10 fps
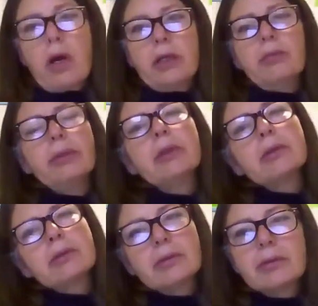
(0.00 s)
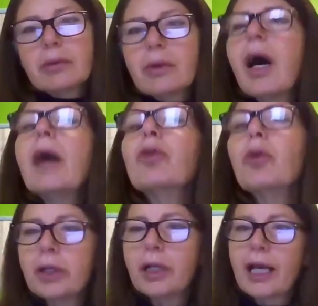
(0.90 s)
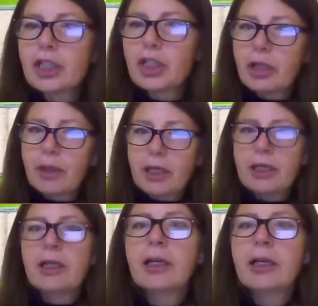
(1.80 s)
one, but I'm throwing it at you anyway.